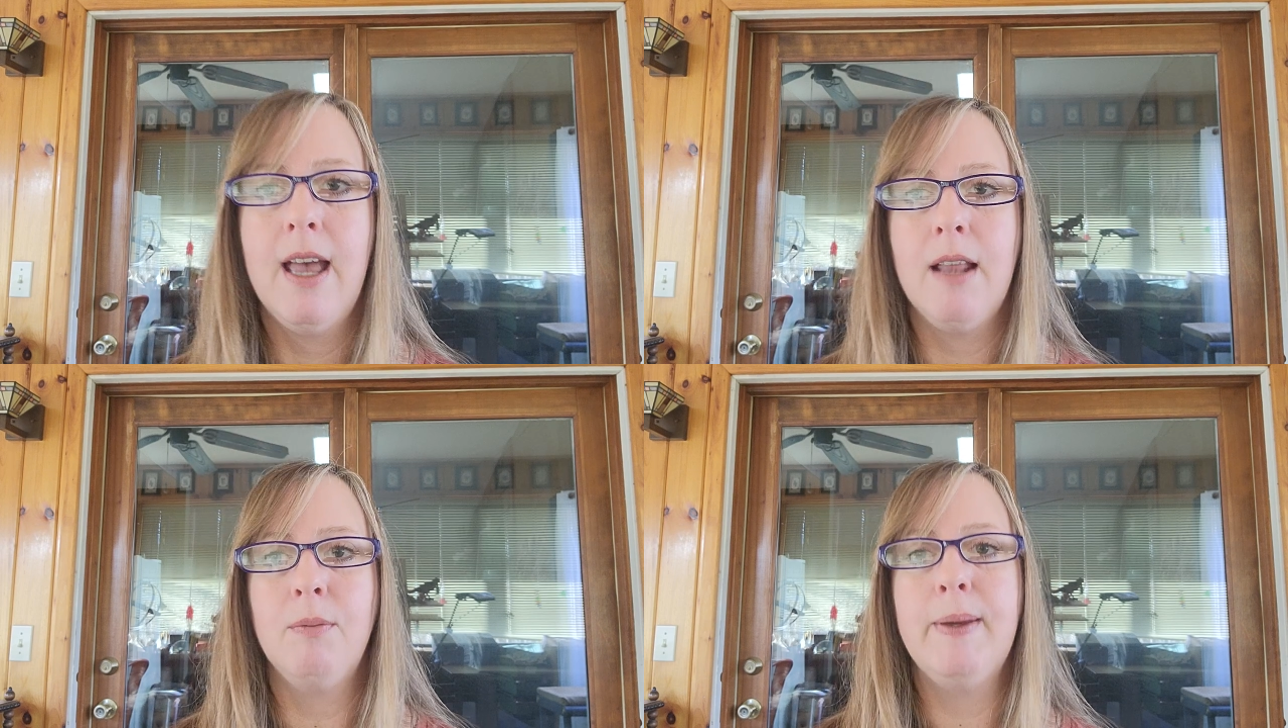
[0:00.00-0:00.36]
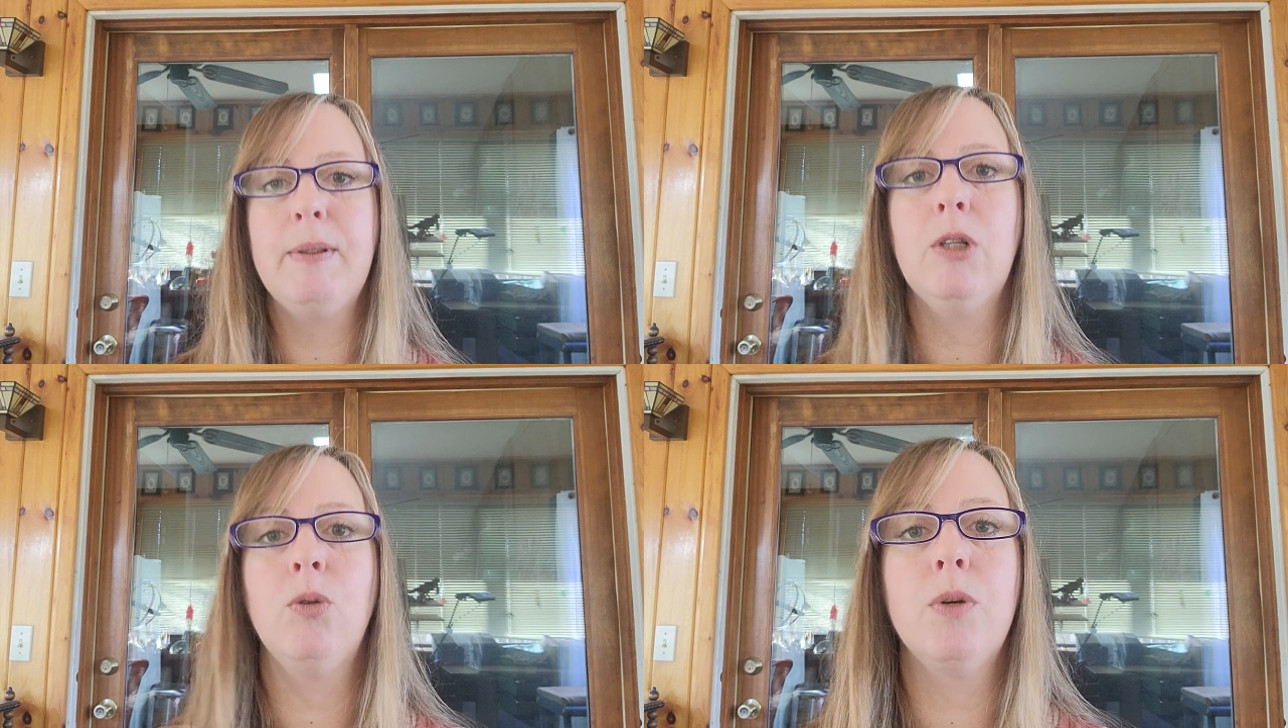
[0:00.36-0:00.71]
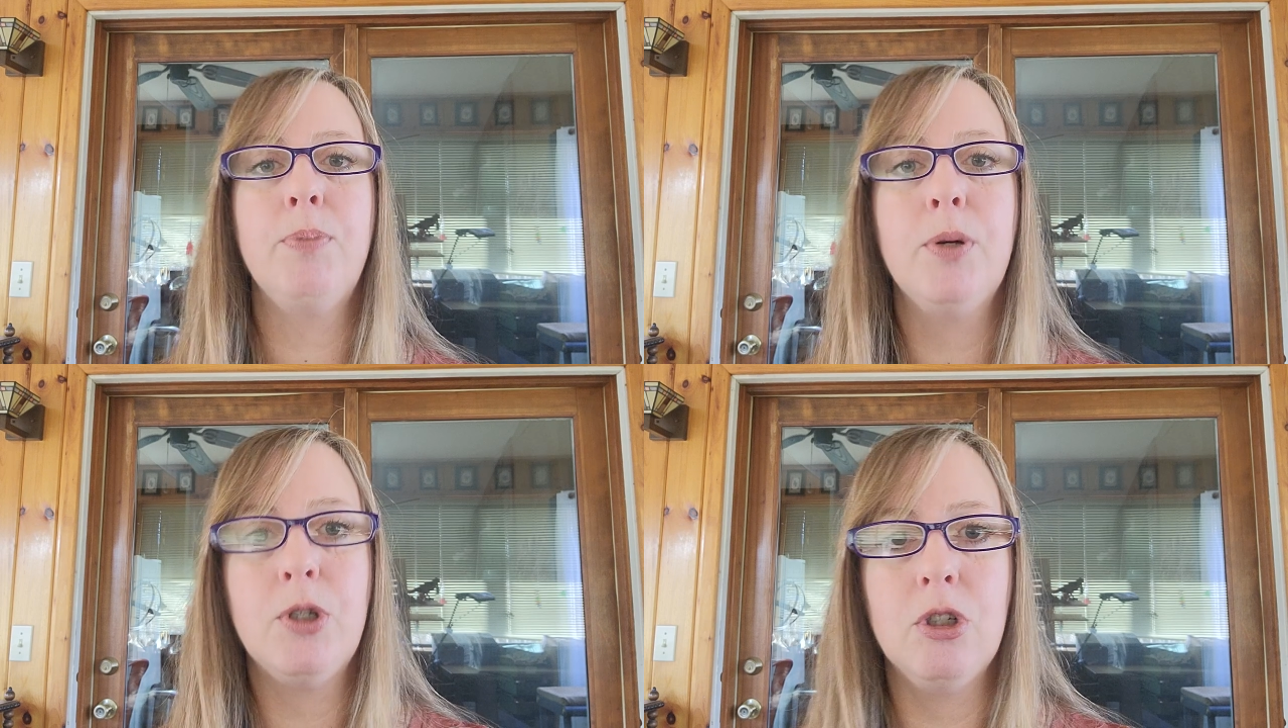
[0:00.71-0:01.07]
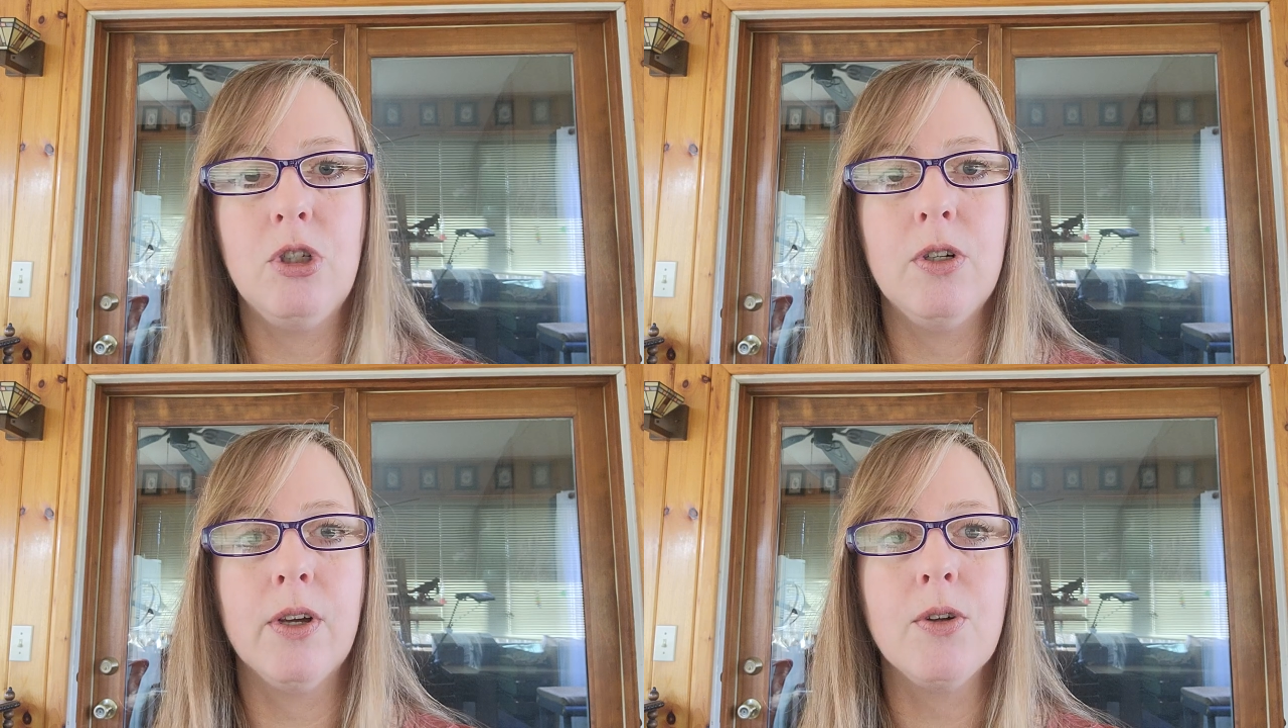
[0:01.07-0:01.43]
and maybe the Lord
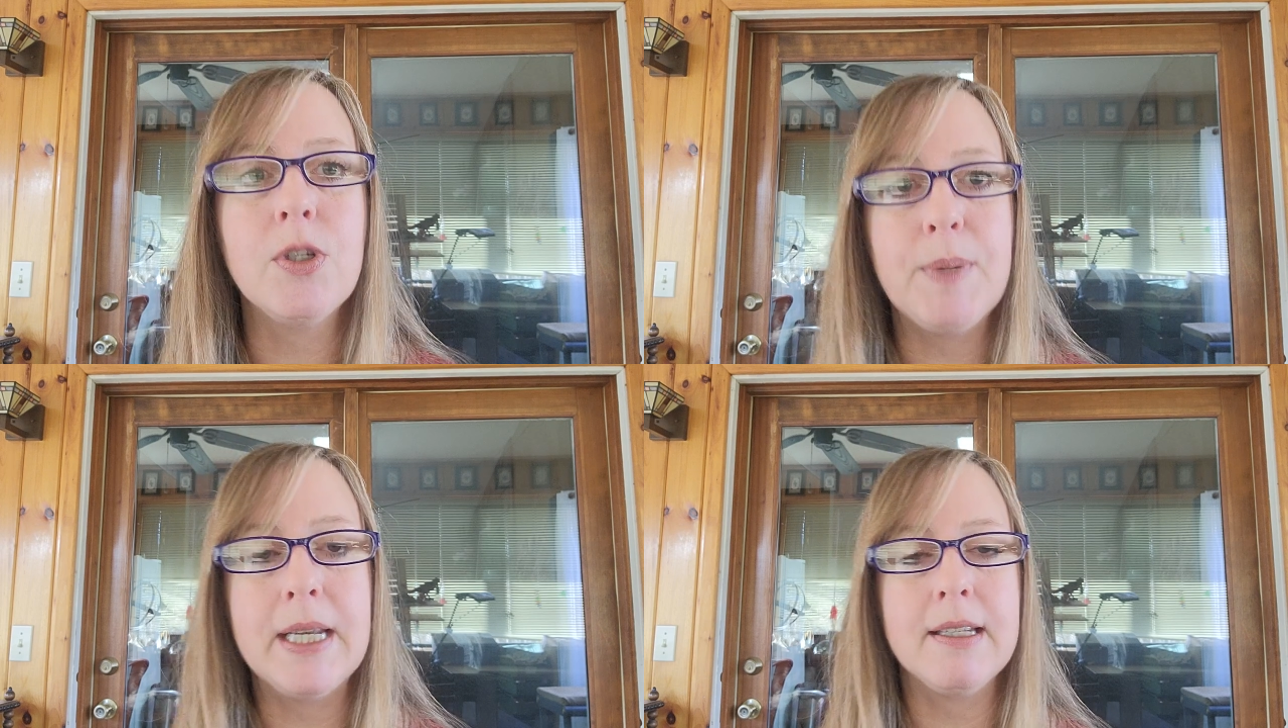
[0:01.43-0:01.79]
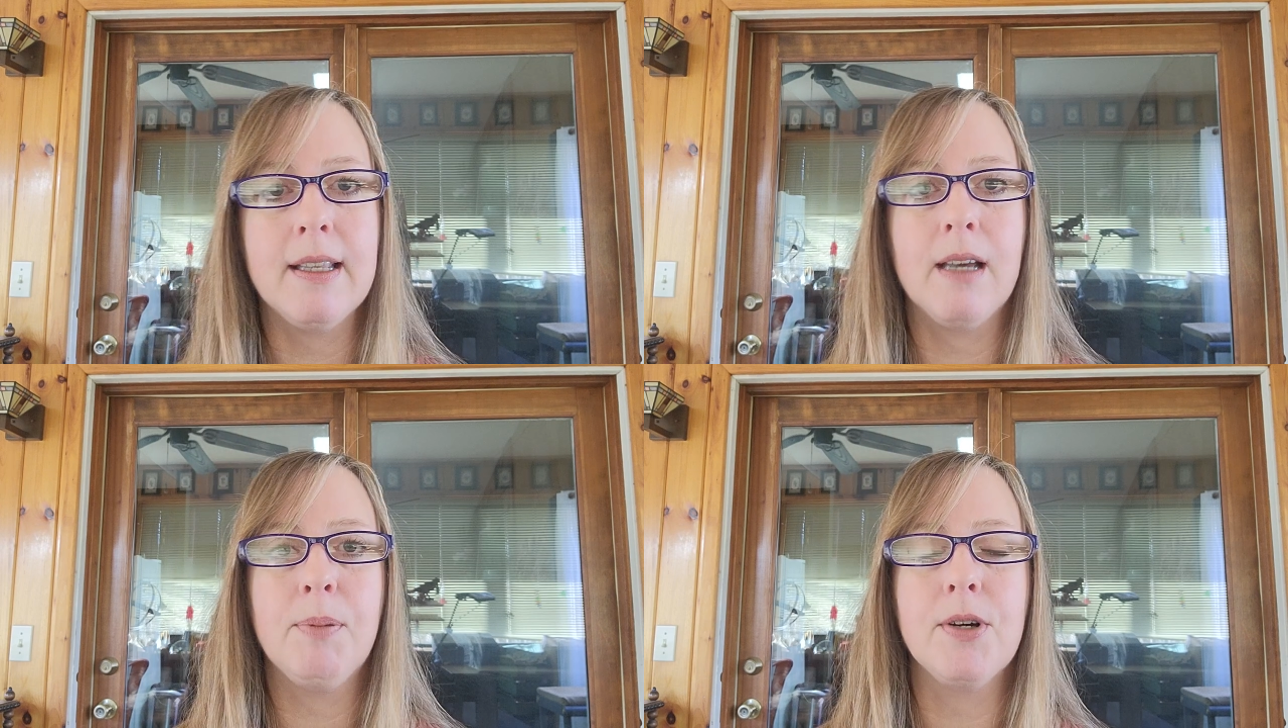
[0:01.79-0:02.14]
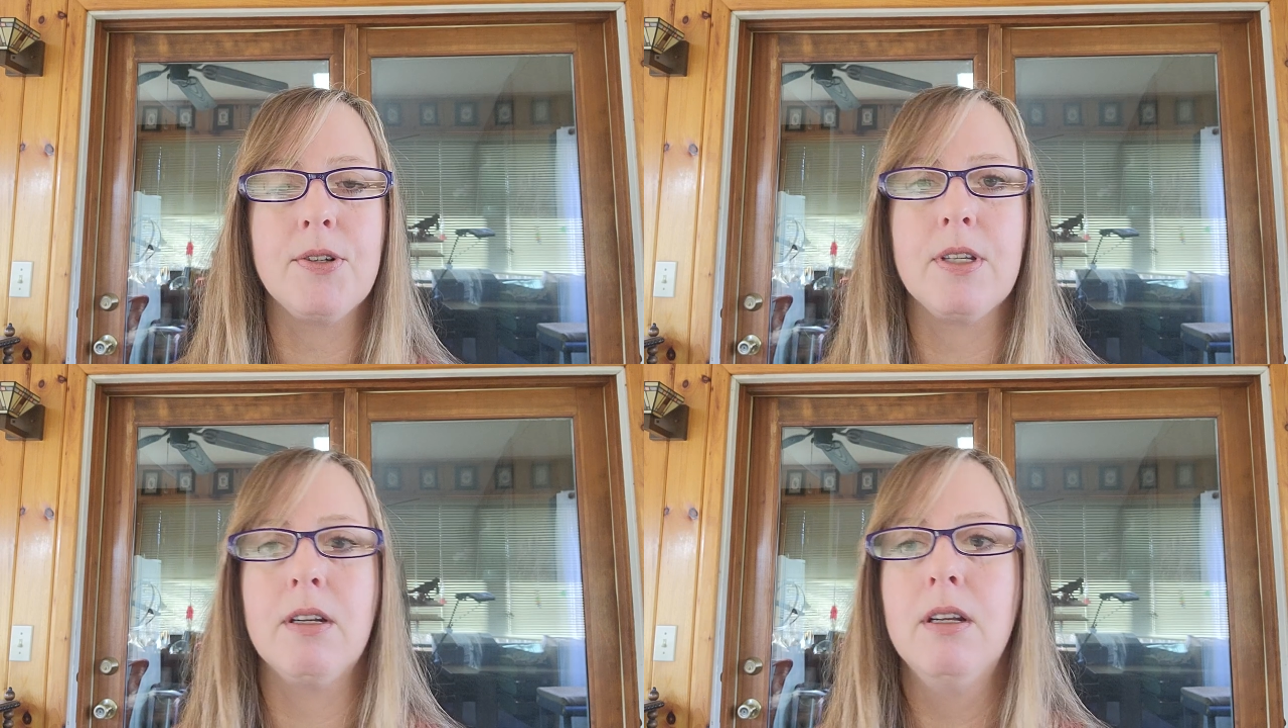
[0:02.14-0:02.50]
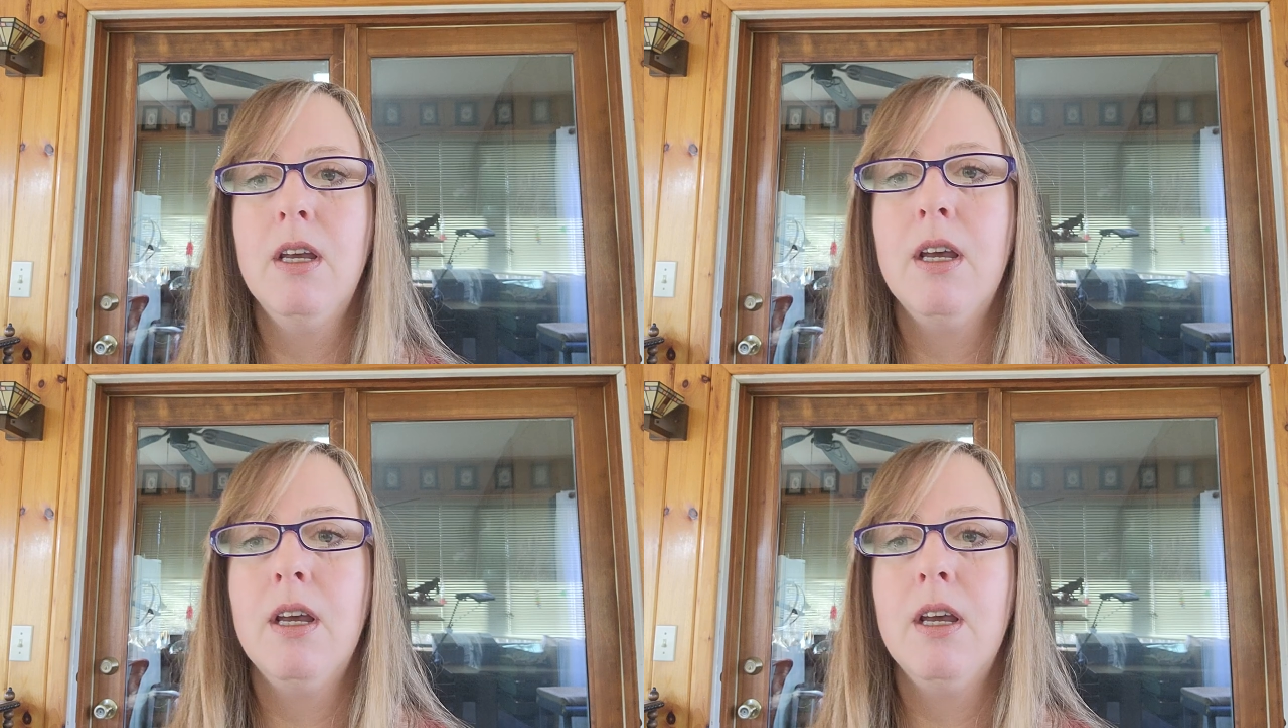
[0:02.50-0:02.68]
pushes you to go speak to that person?